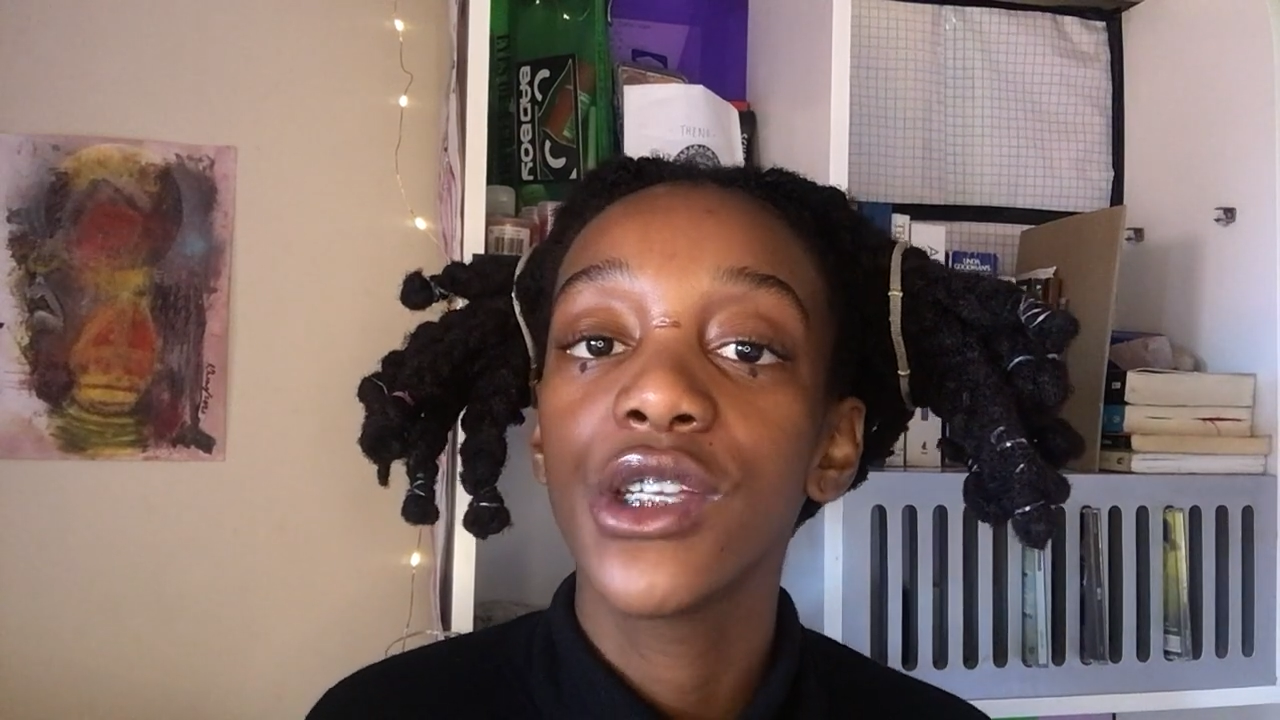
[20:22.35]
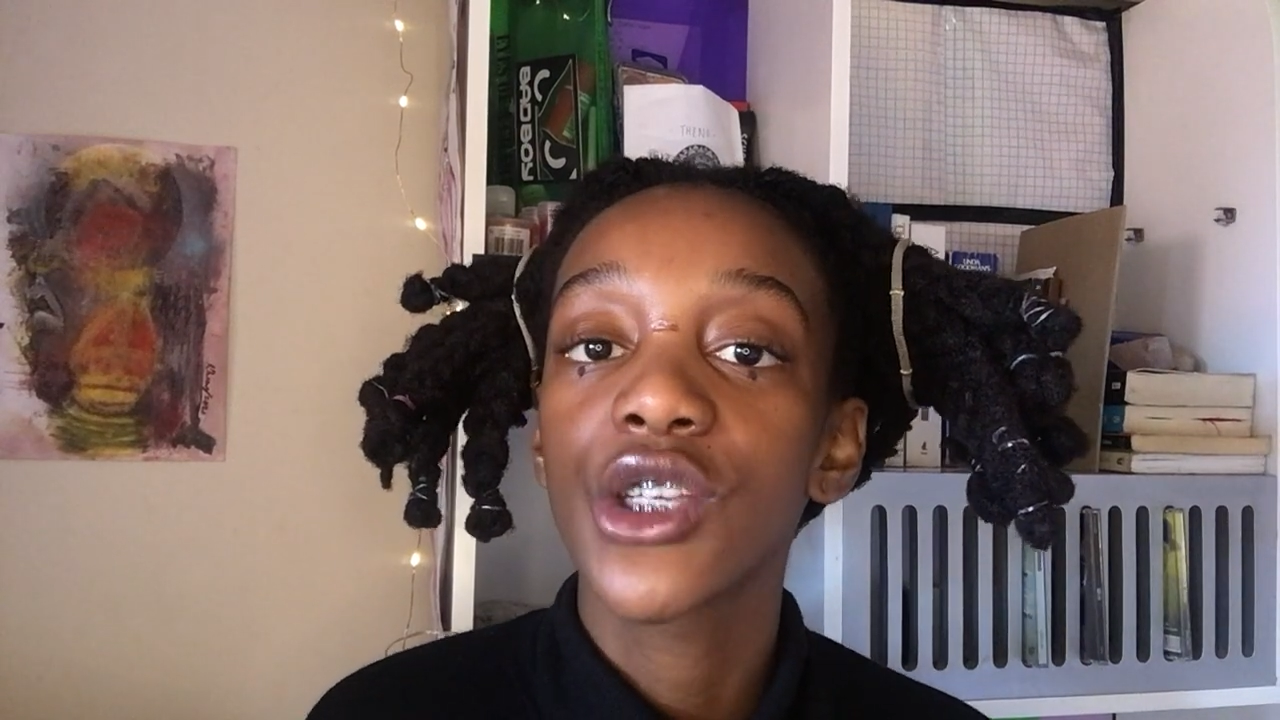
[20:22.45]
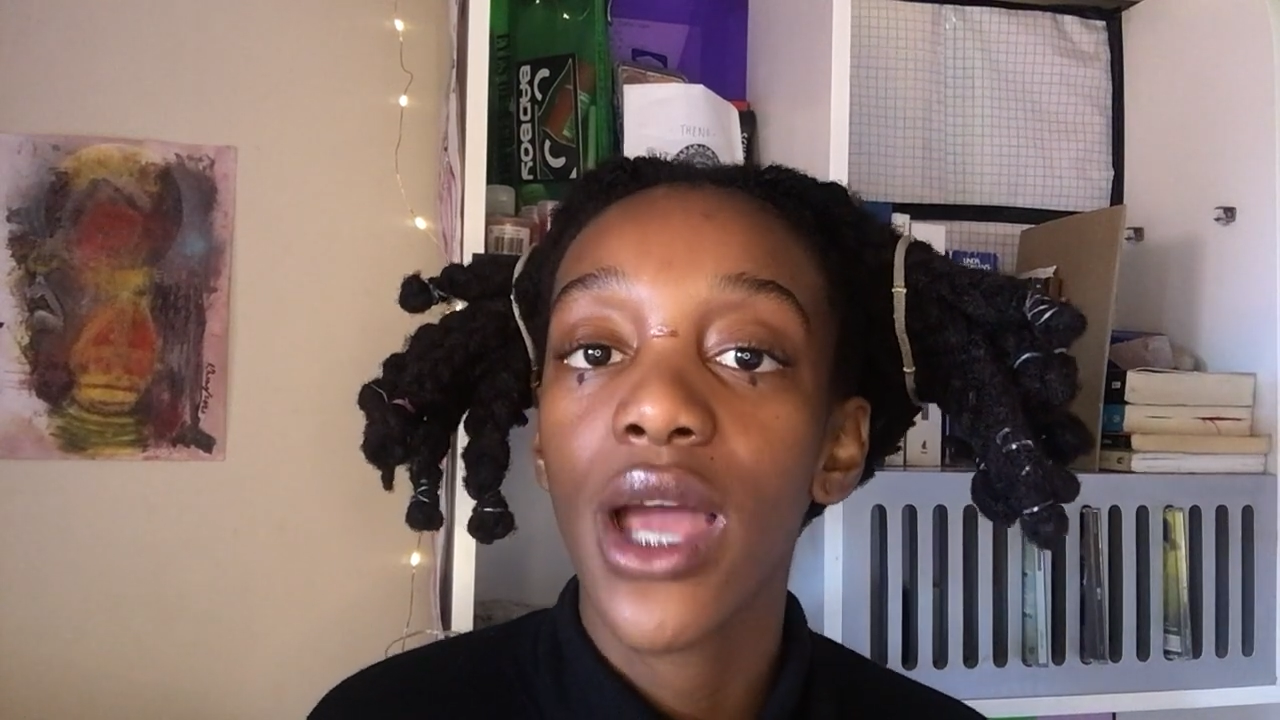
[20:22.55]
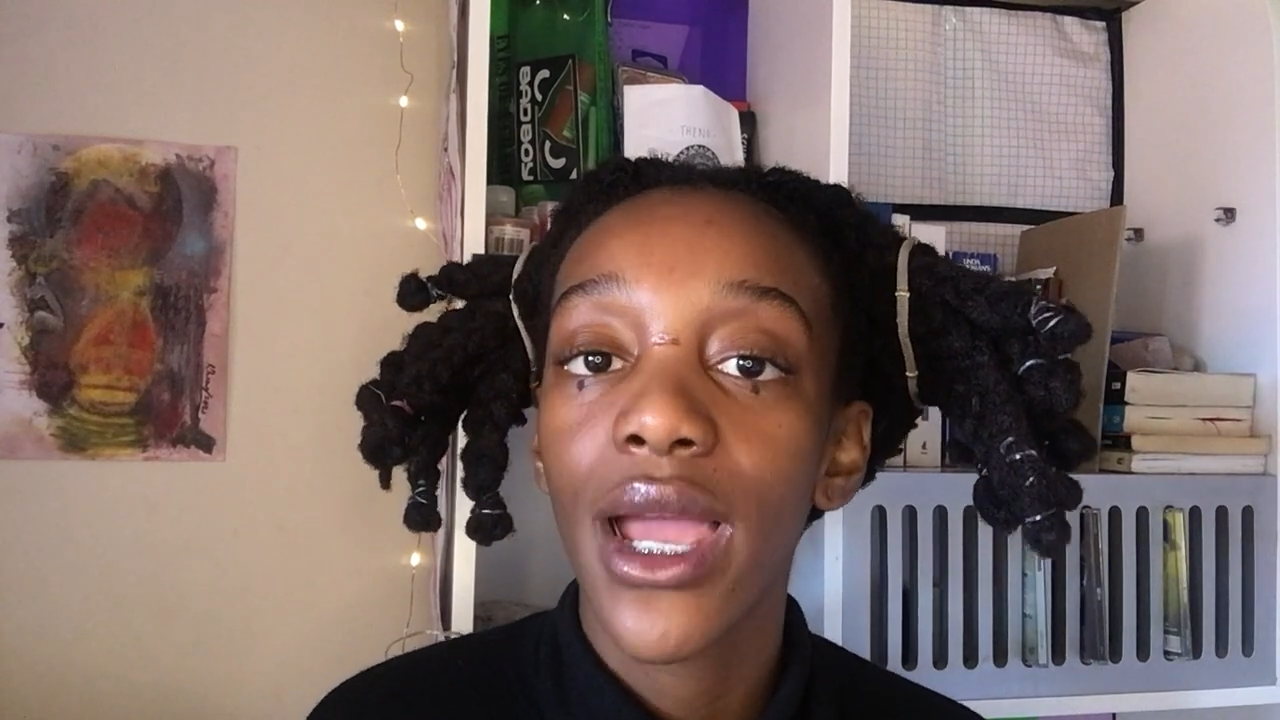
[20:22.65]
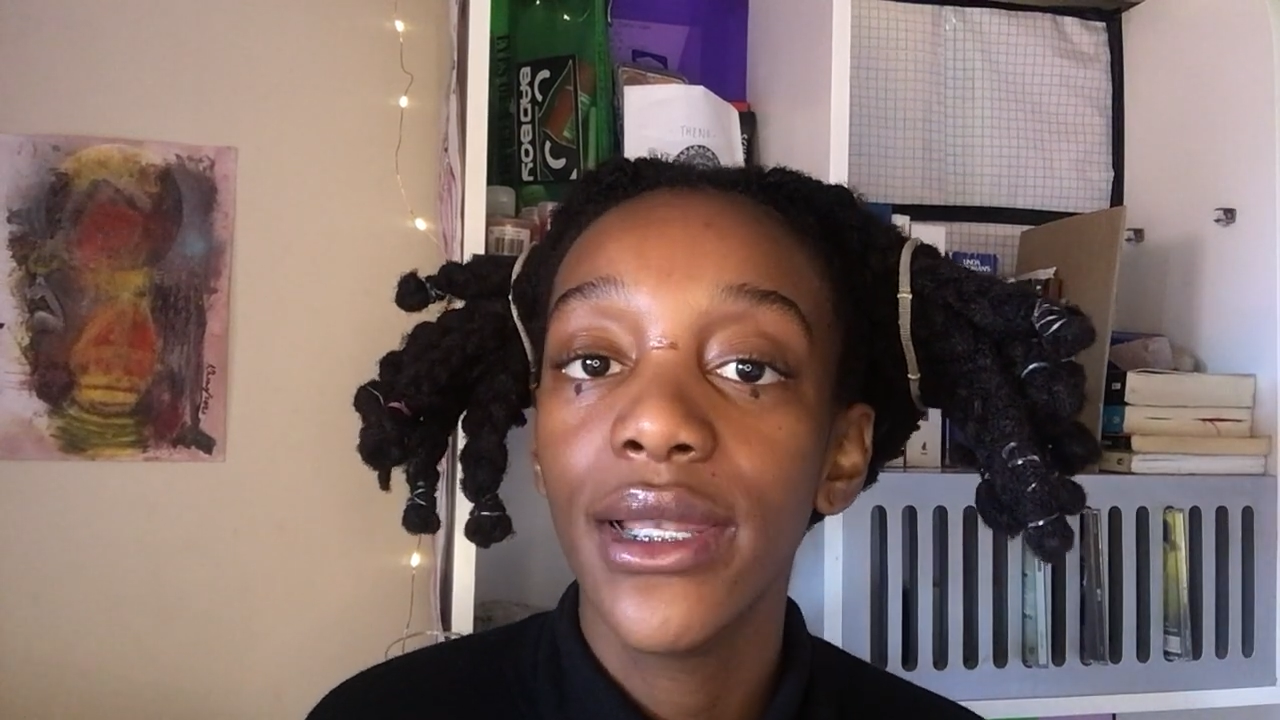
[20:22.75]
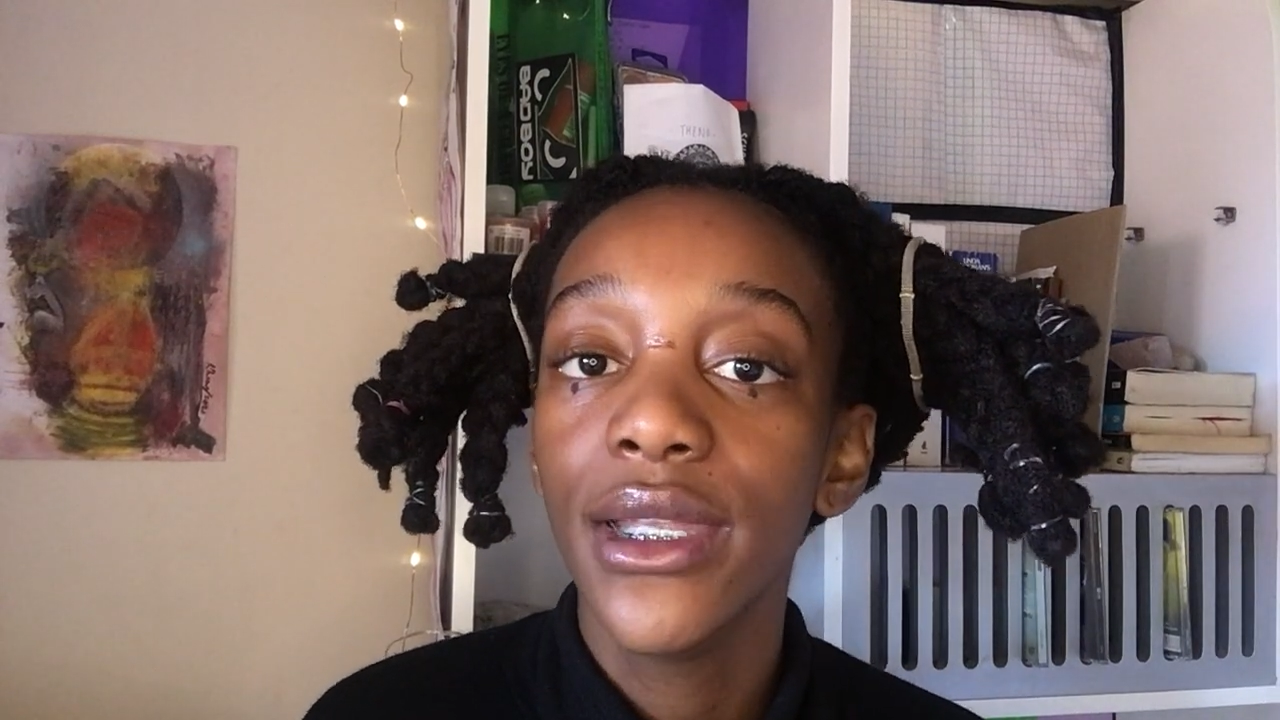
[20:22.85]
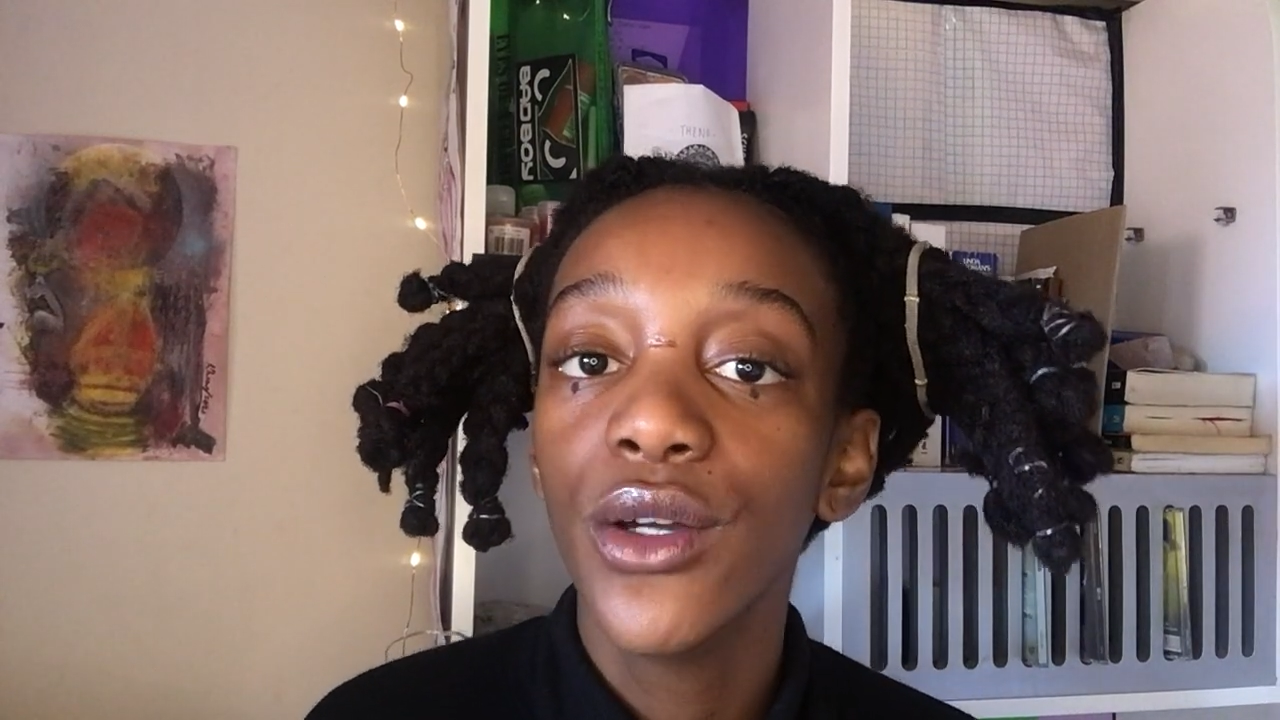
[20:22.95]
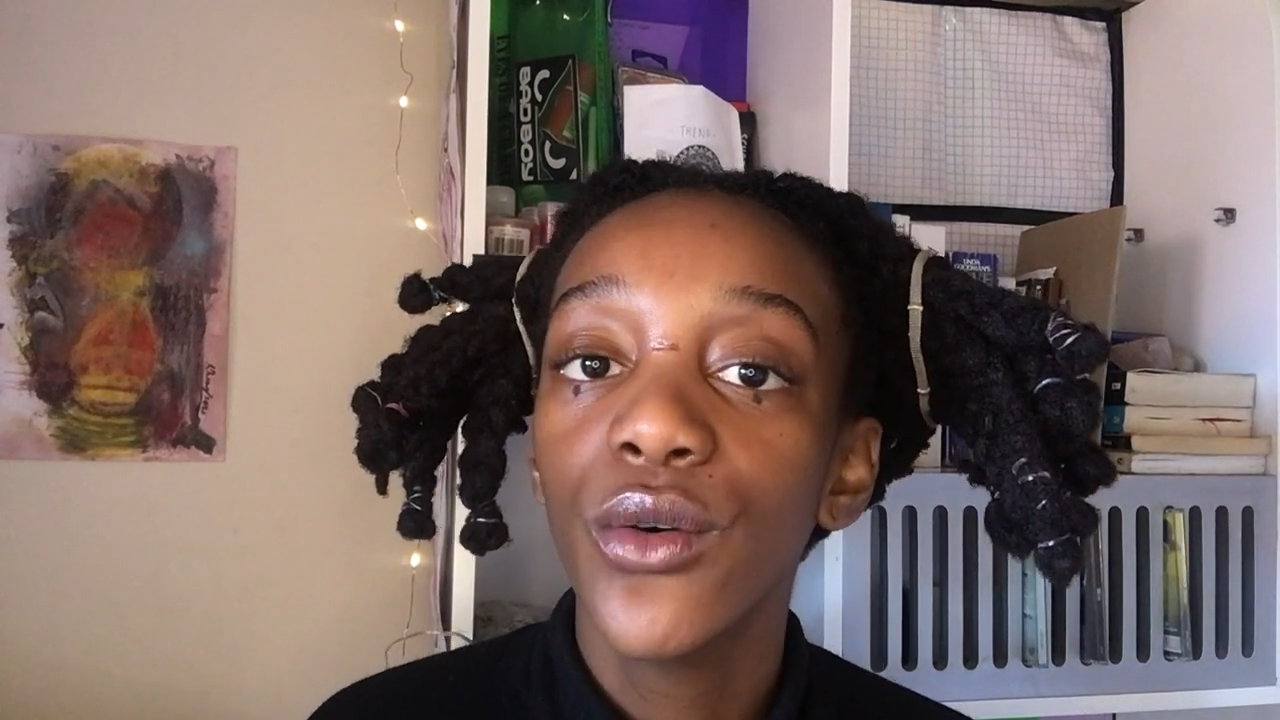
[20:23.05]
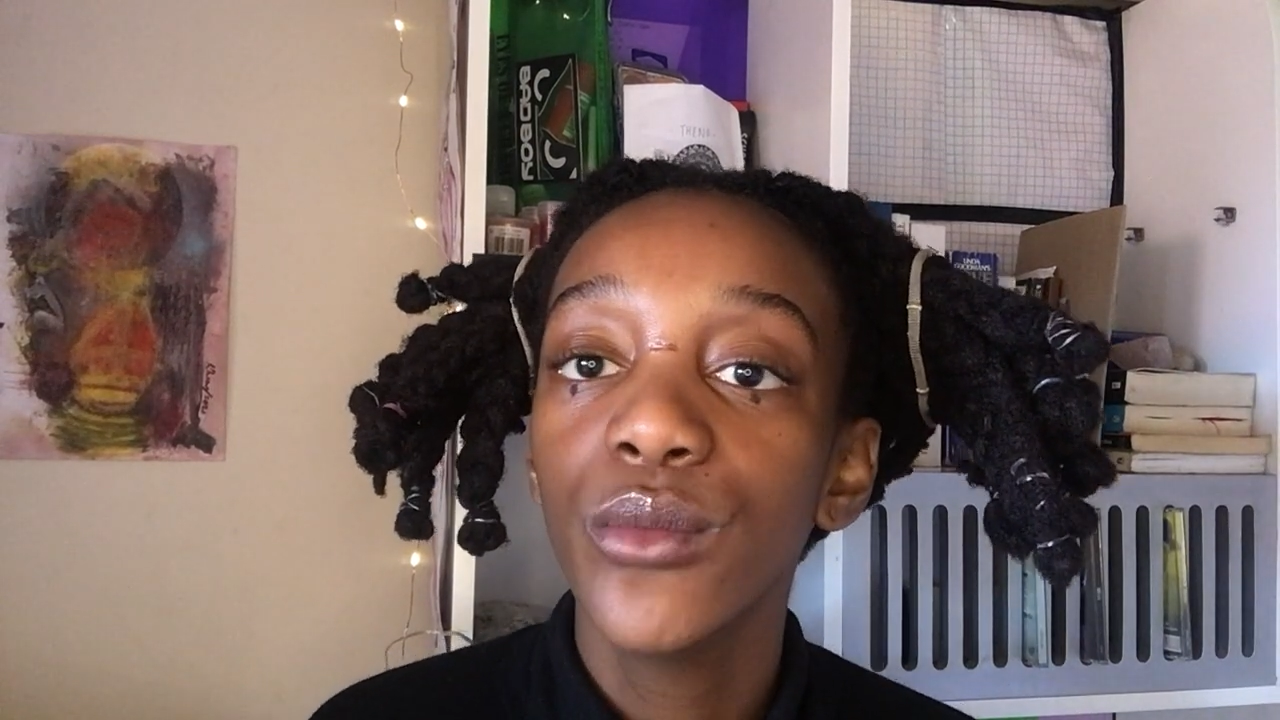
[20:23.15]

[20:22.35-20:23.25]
shy Leo